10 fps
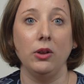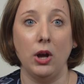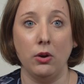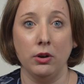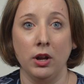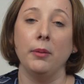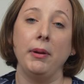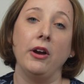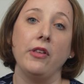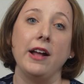alone.
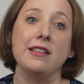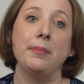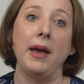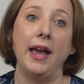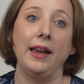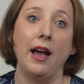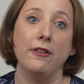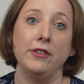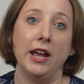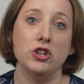Compare that to paying
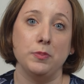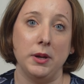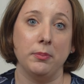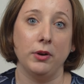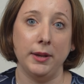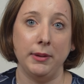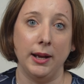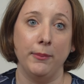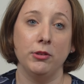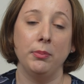FEHB
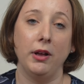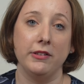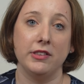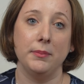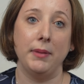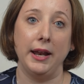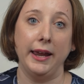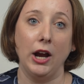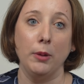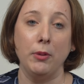premiums plus the
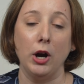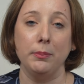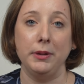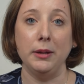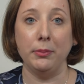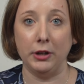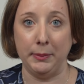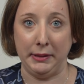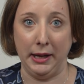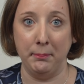Medicare Part B
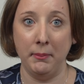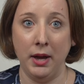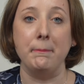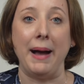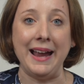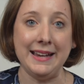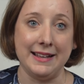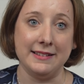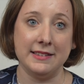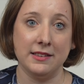premium
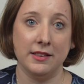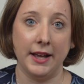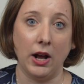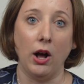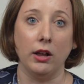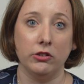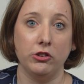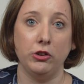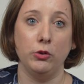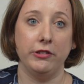minus the
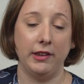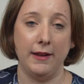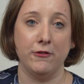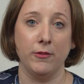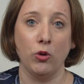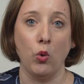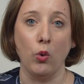cost you'd save from